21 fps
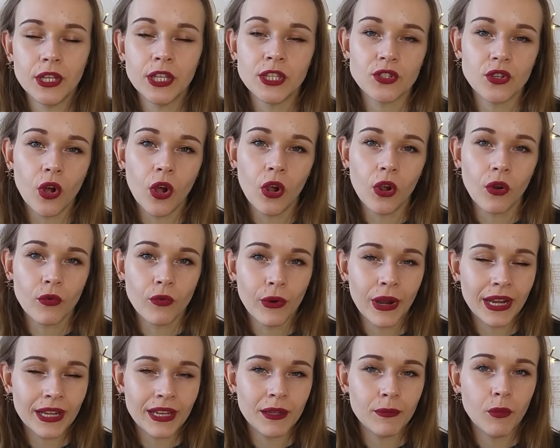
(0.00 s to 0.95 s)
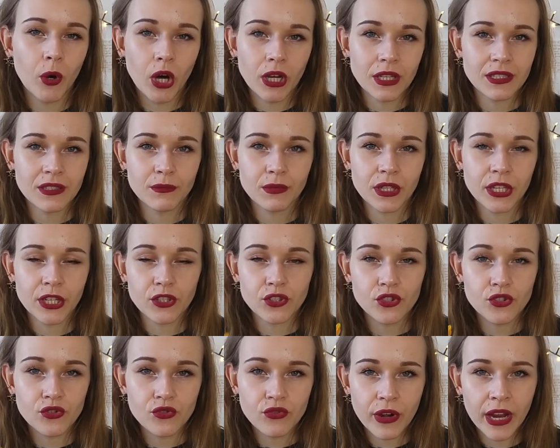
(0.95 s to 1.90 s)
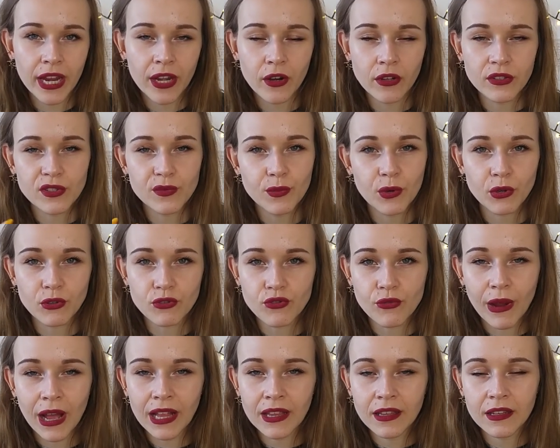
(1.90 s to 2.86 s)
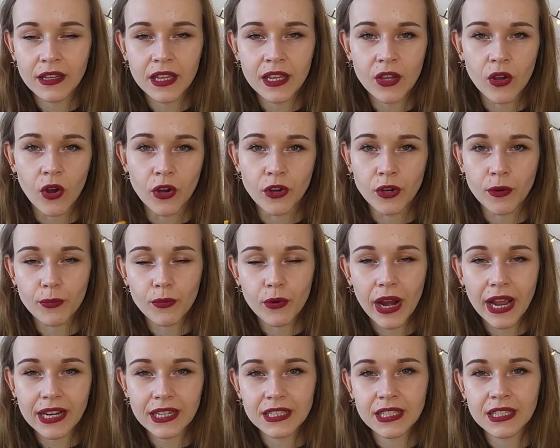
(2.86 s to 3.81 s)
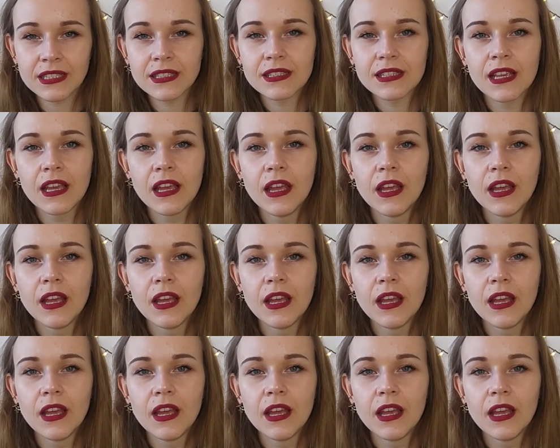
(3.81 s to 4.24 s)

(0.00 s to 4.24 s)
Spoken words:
is already possibly a strain on spirituality, on your practice.